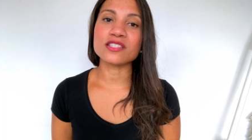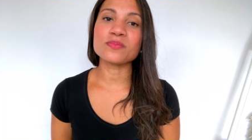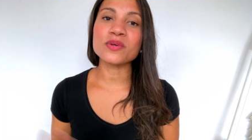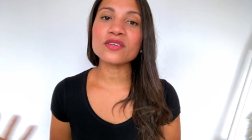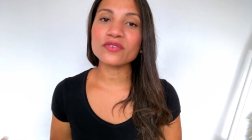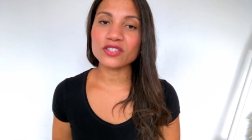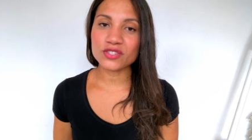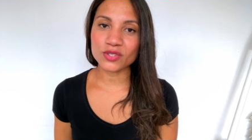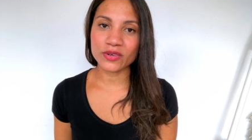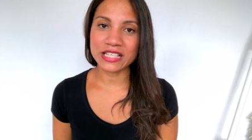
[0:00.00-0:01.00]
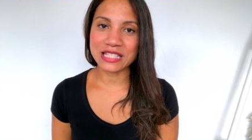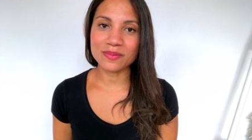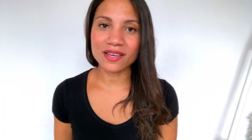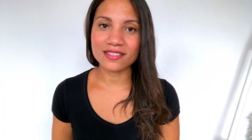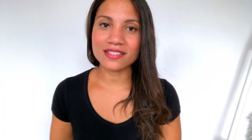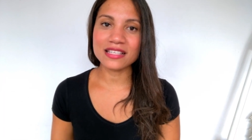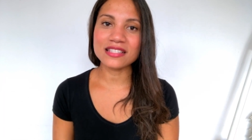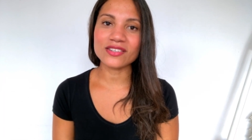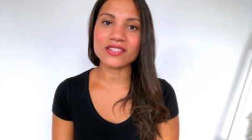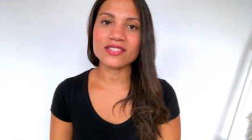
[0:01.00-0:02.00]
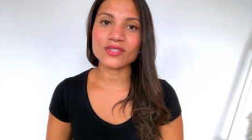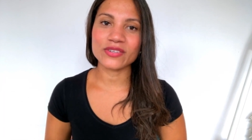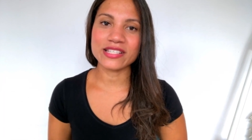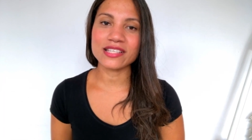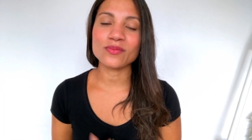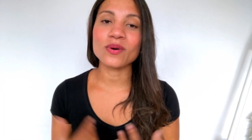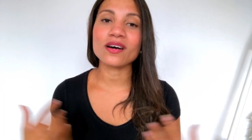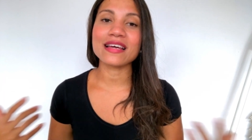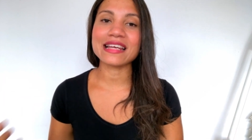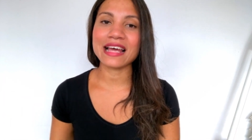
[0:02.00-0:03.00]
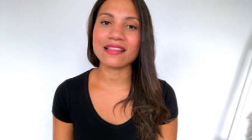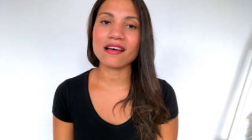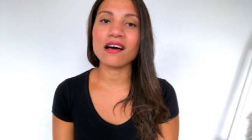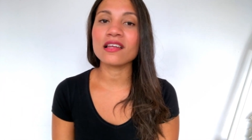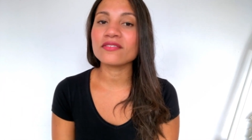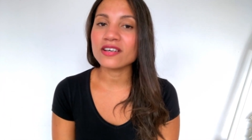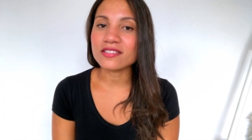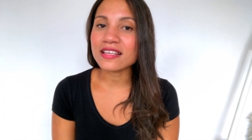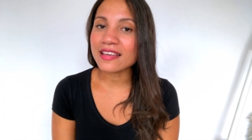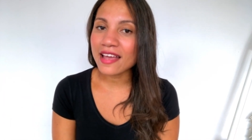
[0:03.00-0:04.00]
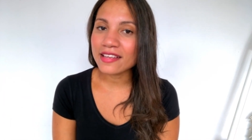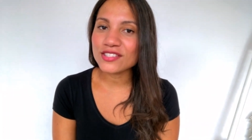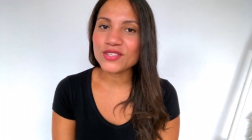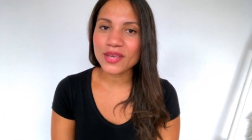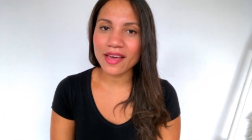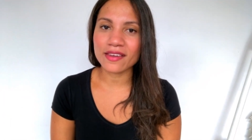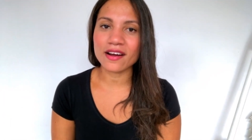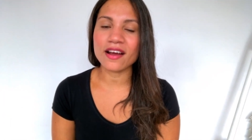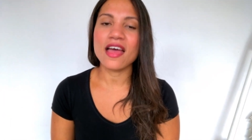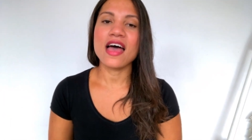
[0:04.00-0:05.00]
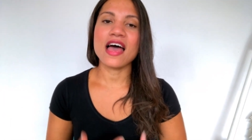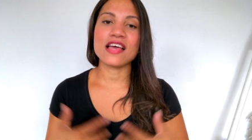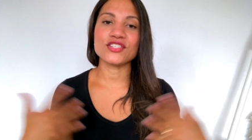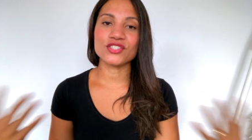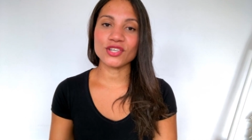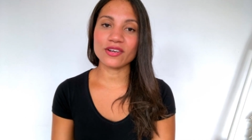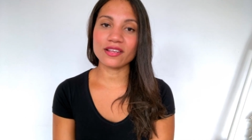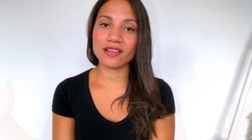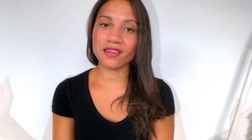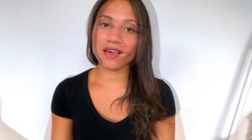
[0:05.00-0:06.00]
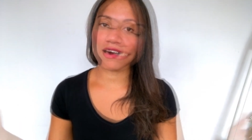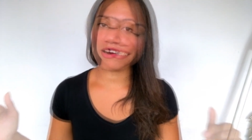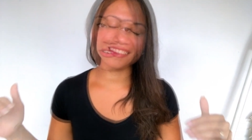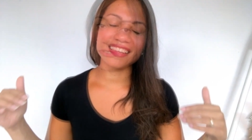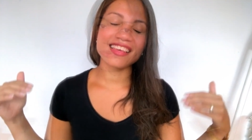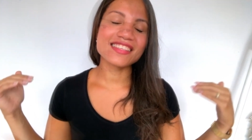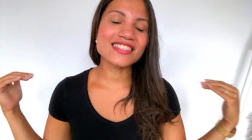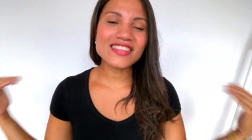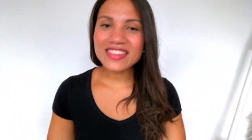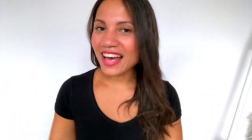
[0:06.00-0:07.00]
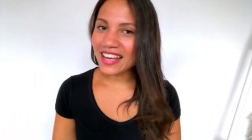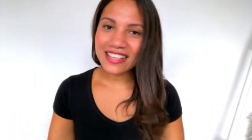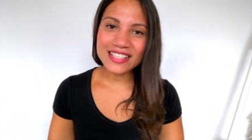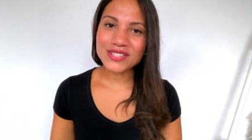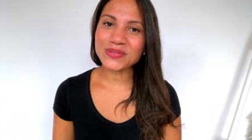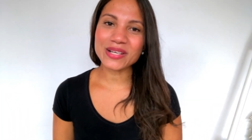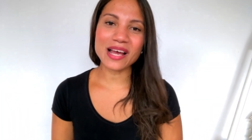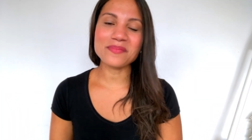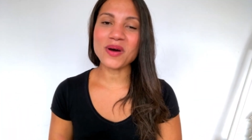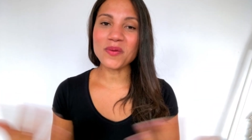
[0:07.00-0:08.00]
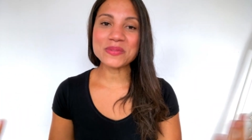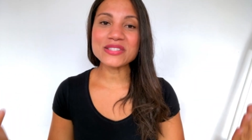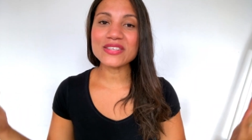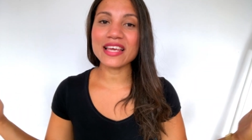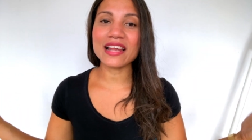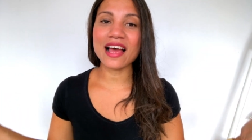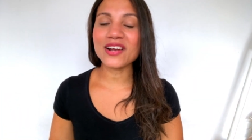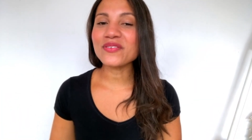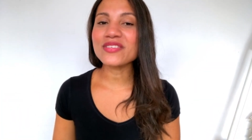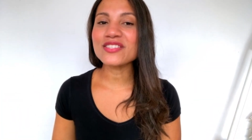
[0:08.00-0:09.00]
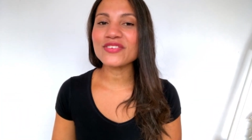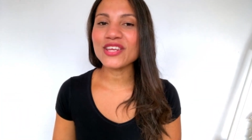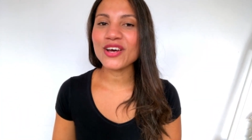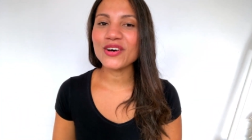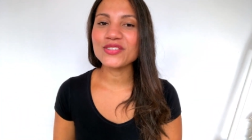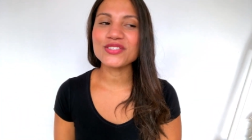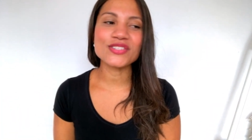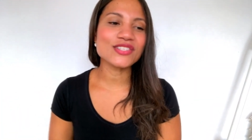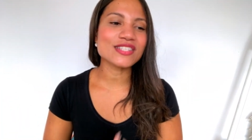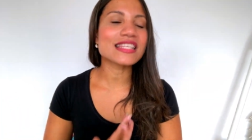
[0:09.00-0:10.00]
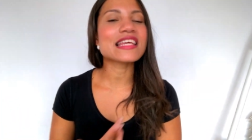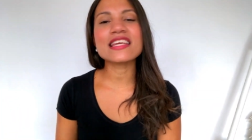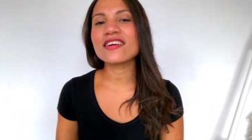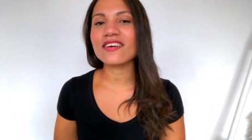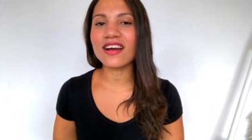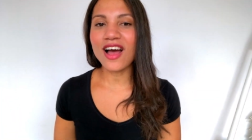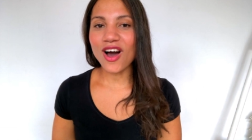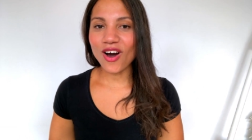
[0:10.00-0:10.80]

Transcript: these beautiful stories, because these are the stories that will connect all of us again together and share that love. So that is what I'm hoping to get out of this video, to just hear